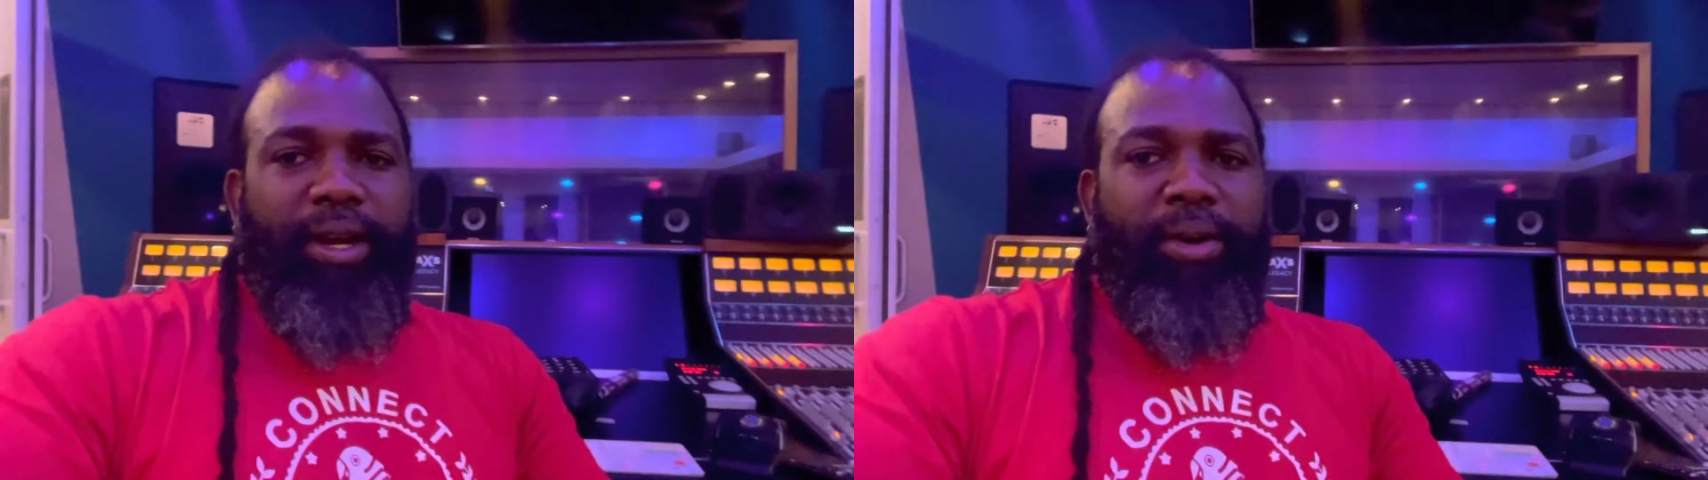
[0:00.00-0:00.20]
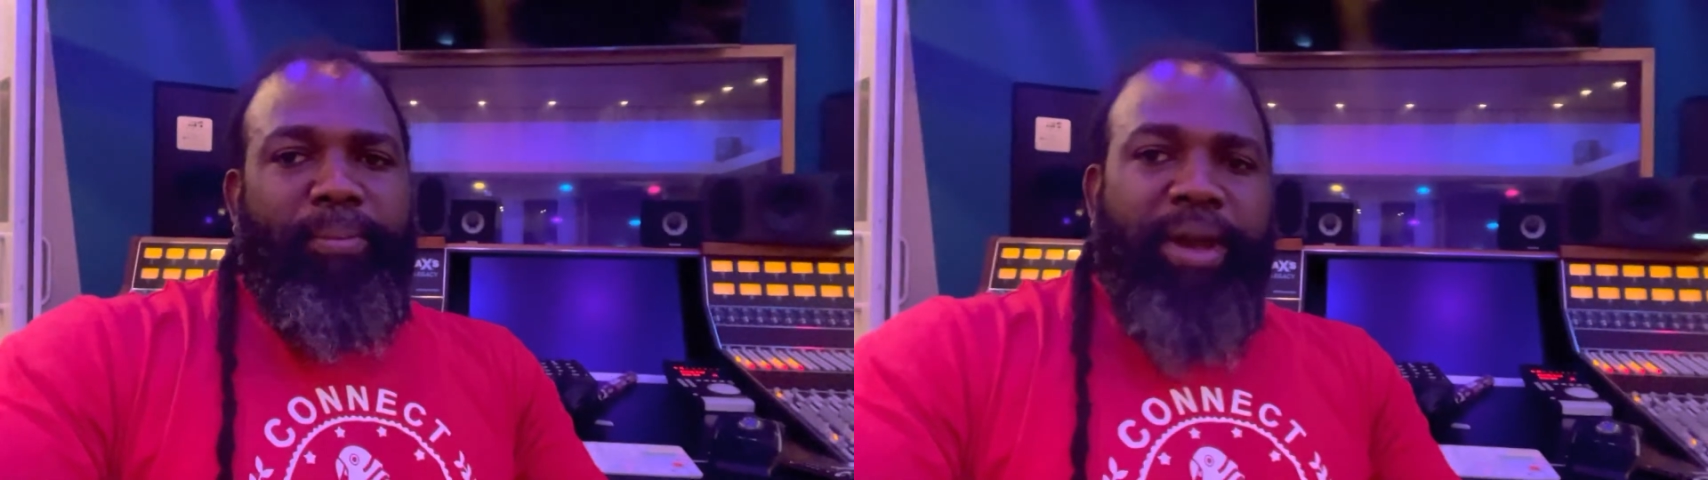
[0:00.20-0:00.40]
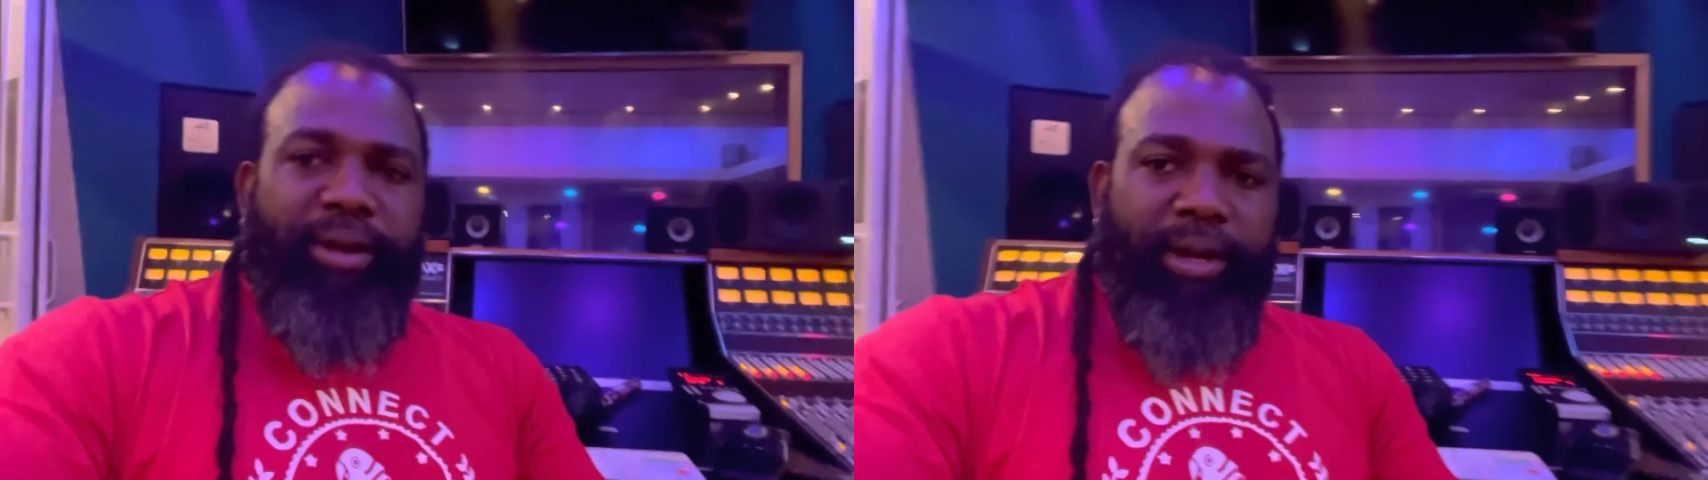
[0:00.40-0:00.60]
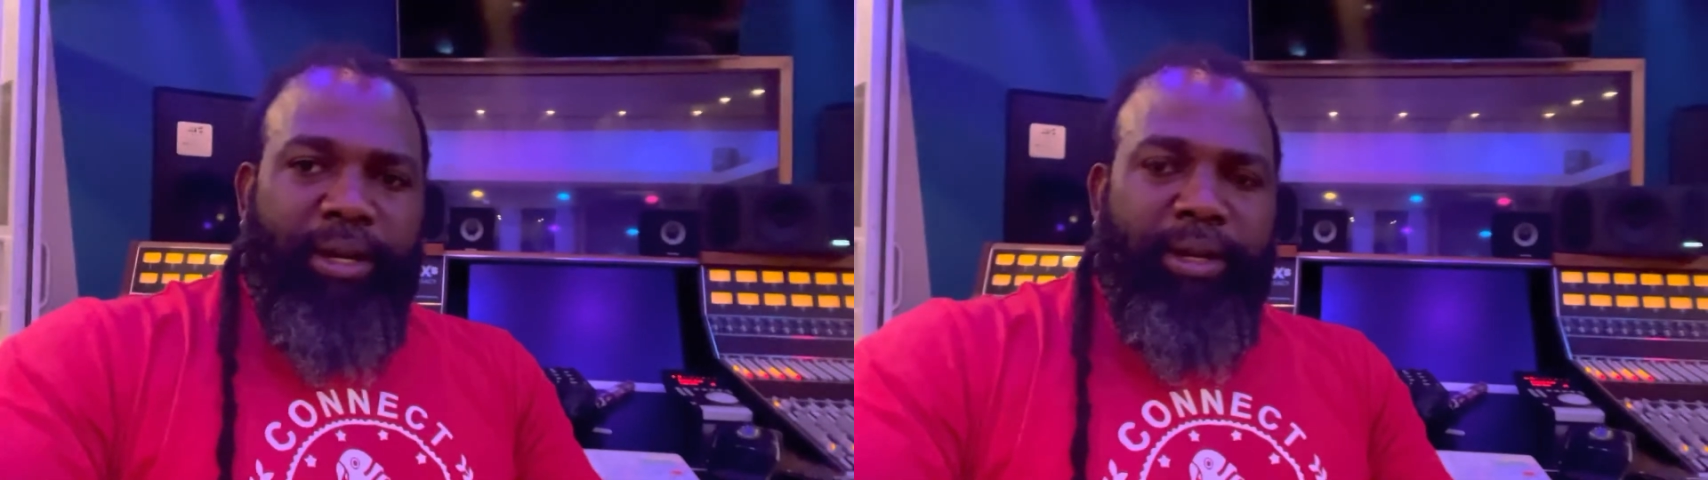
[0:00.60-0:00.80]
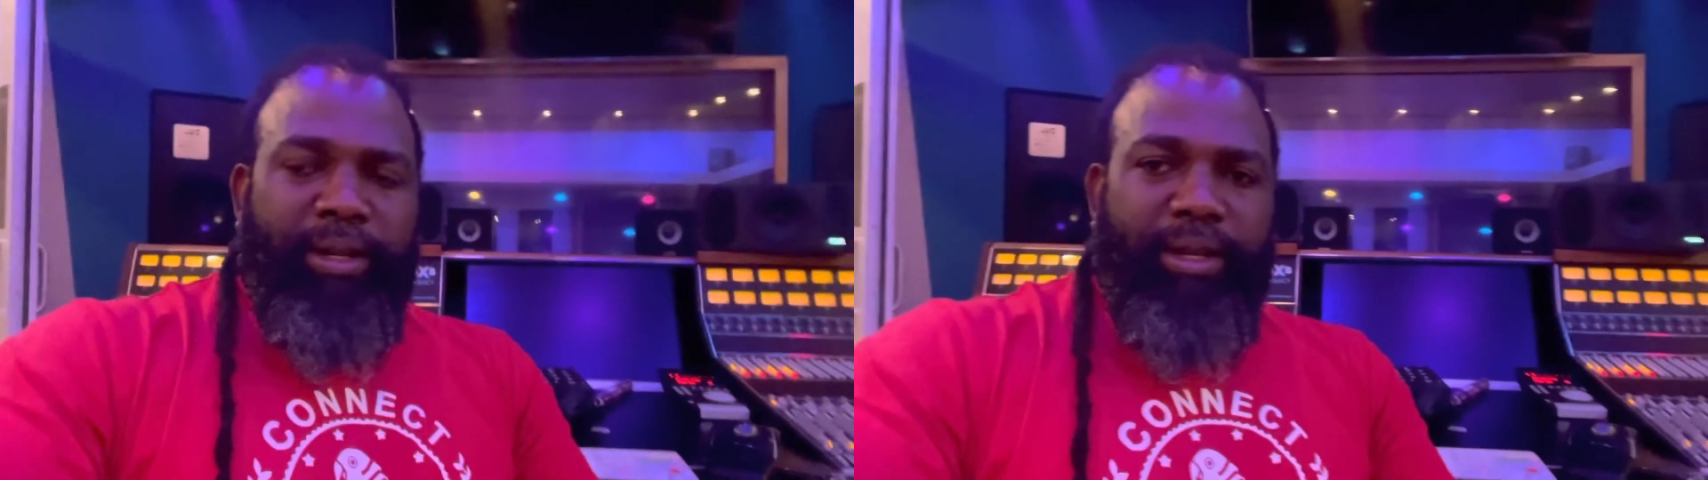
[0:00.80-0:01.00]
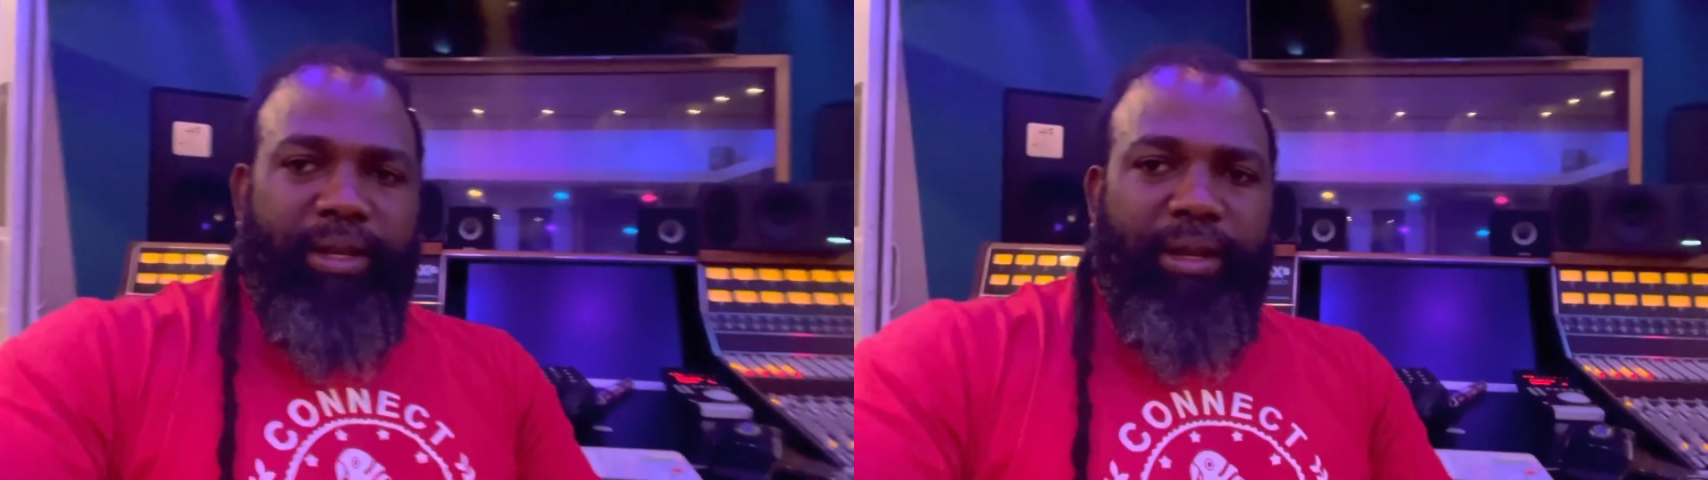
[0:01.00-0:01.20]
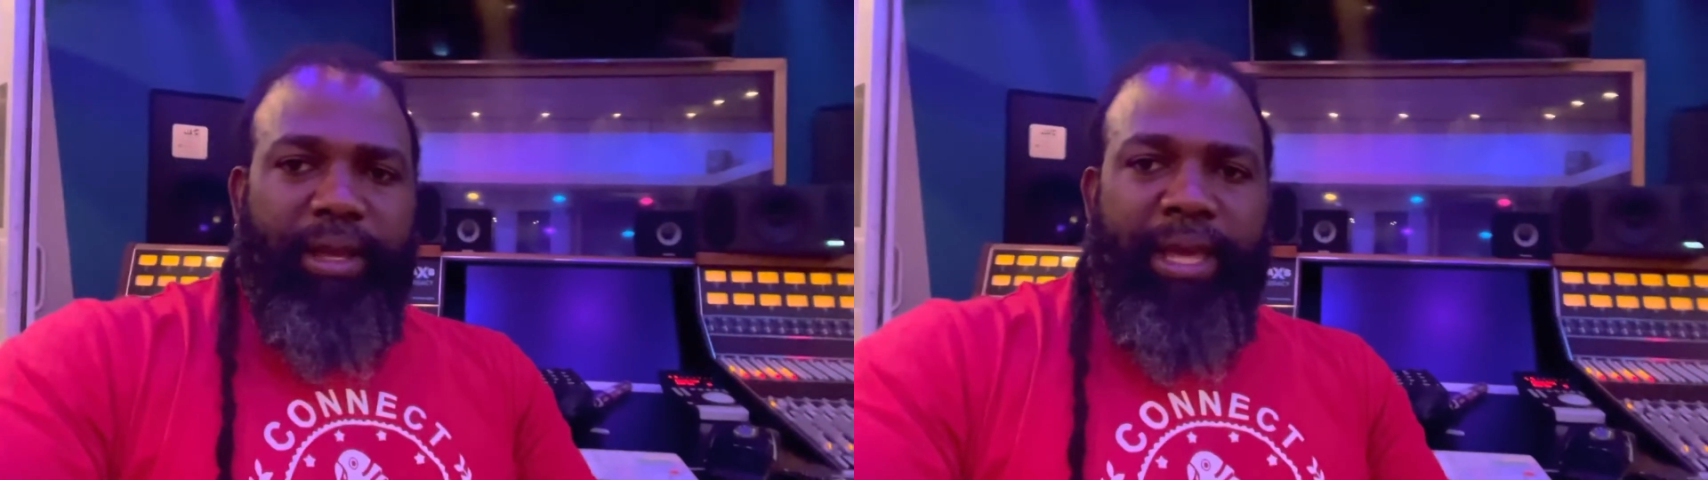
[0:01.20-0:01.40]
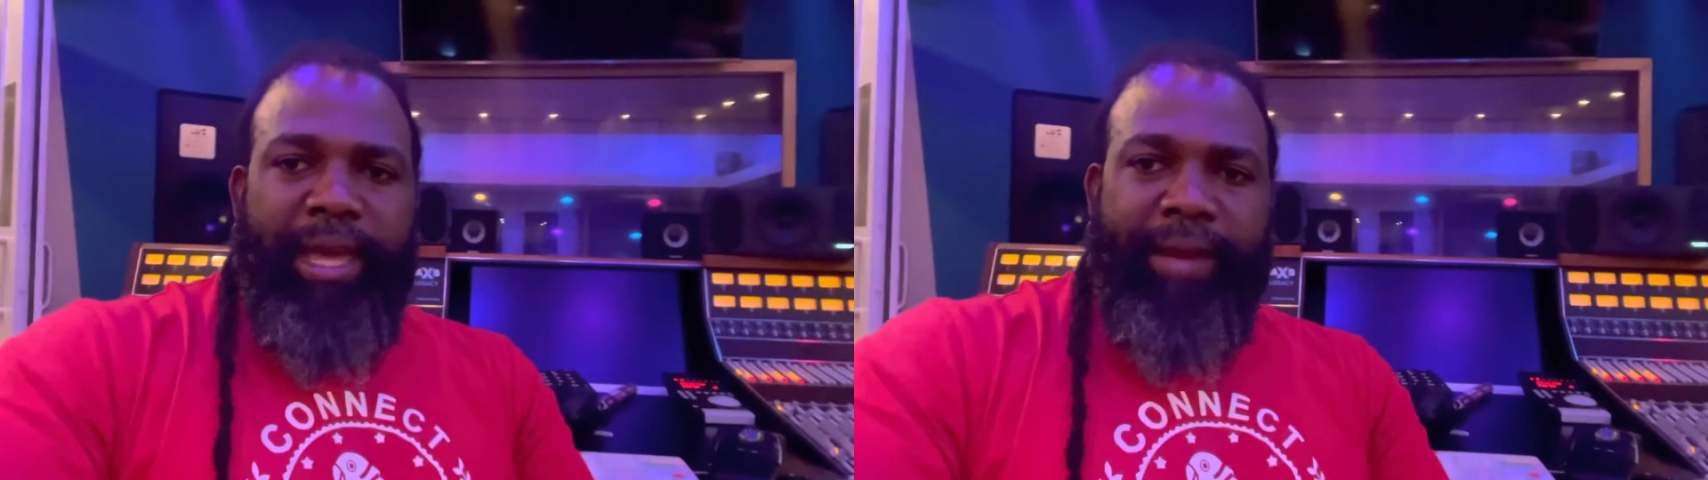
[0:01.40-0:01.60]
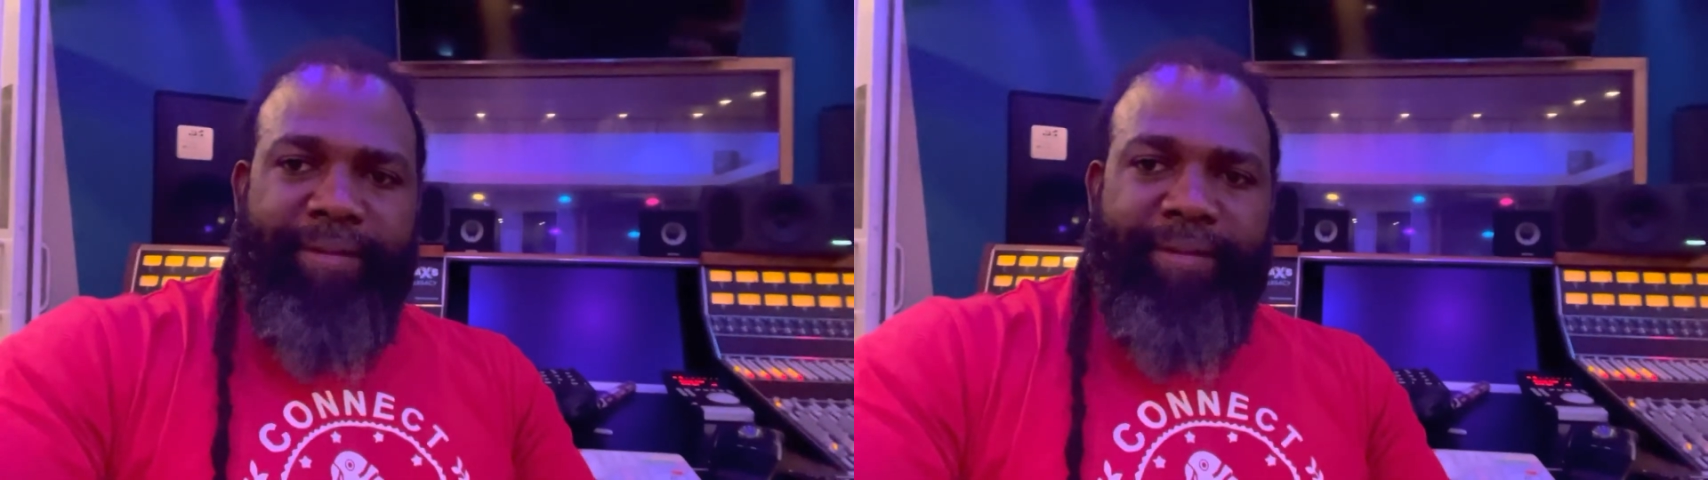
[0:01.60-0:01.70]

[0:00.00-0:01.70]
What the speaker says: a miracle, he gave